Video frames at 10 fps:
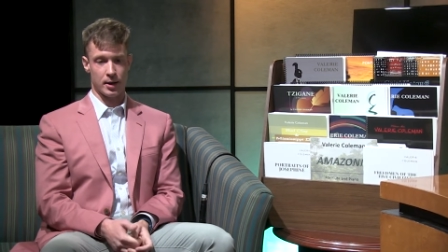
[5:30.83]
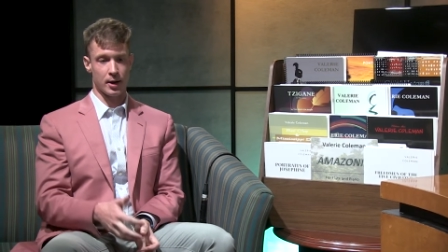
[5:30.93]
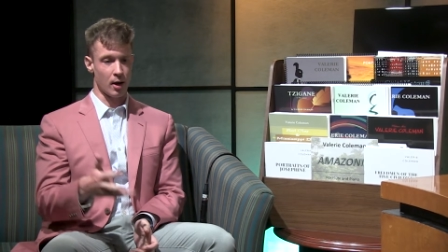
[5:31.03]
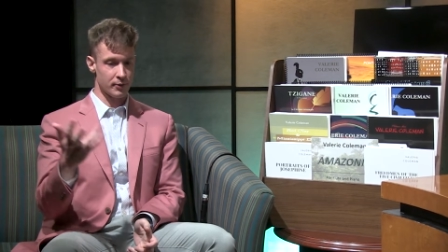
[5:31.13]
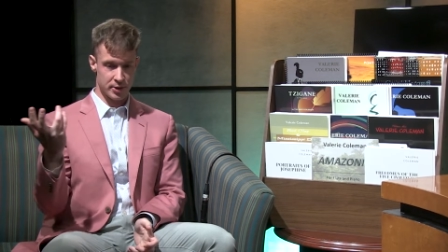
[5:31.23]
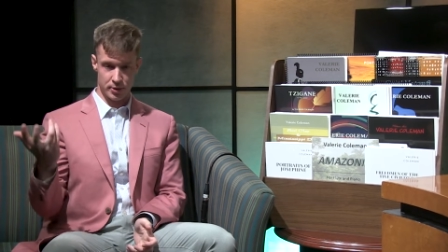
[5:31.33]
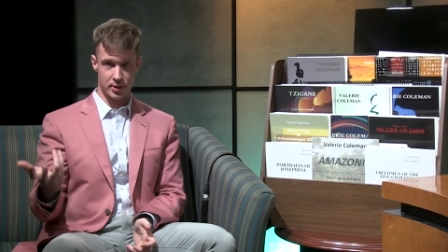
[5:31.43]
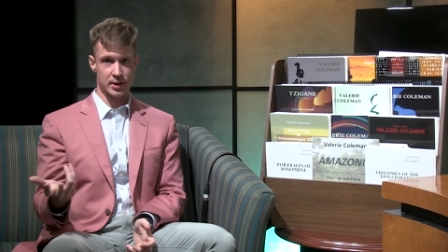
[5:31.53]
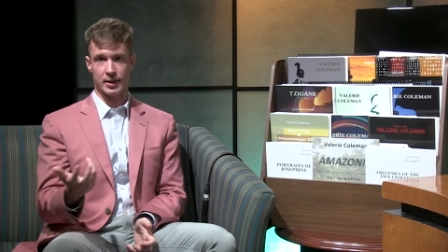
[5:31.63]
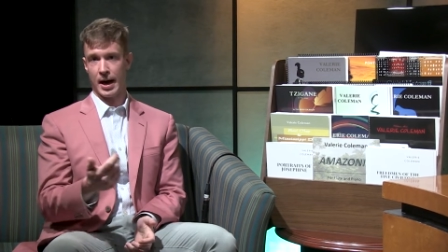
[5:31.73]
and all of the
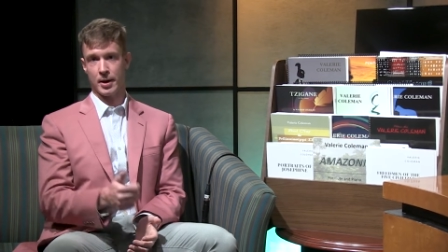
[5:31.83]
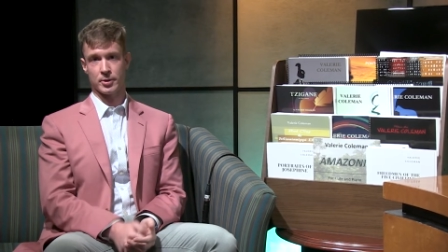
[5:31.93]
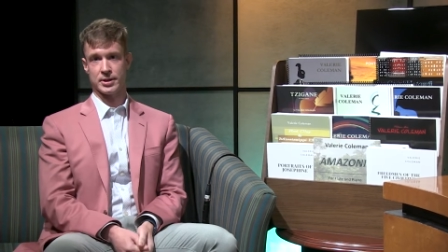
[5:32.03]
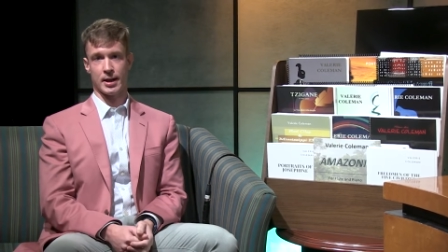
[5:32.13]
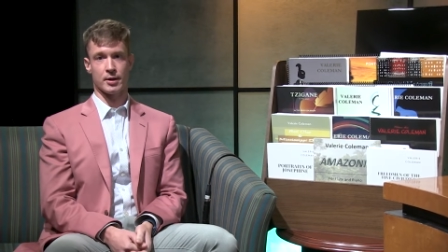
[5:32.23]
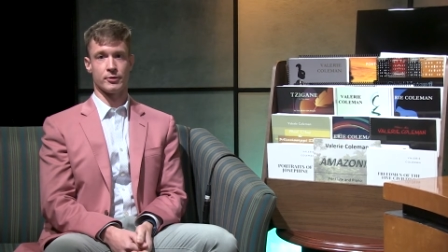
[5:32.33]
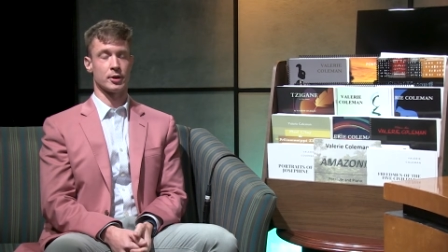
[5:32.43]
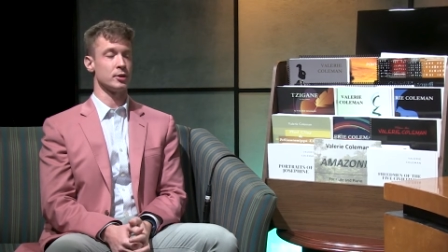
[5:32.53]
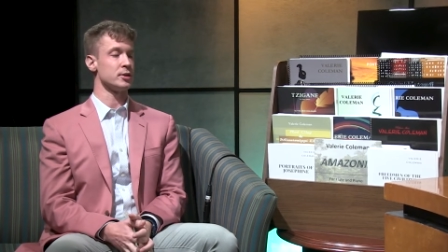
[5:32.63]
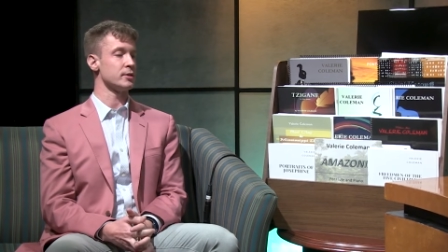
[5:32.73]
students in the Edwards Center for
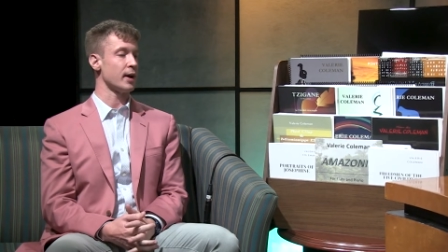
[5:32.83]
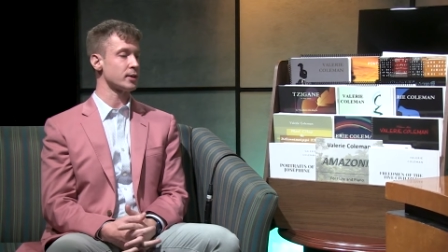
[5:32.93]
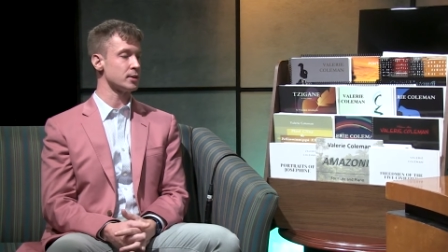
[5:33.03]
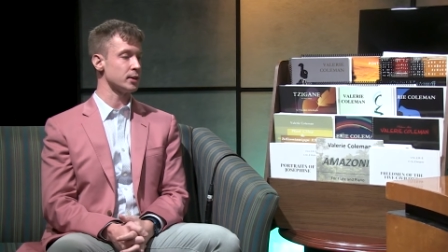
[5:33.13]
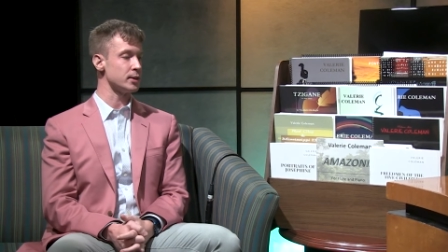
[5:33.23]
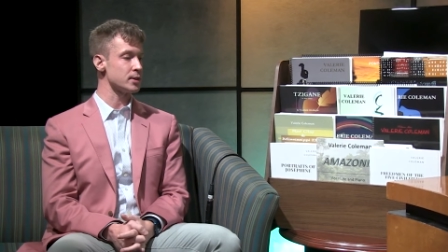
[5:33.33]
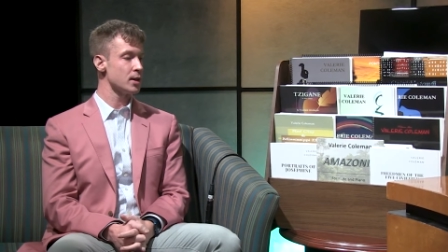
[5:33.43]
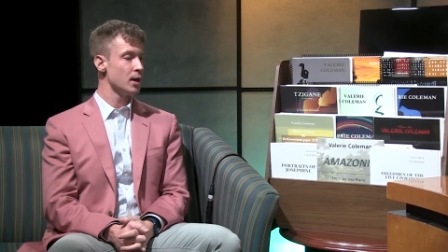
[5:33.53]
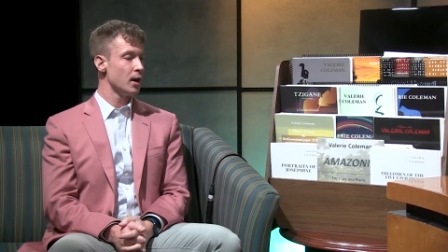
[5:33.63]
Inclusive Excellence,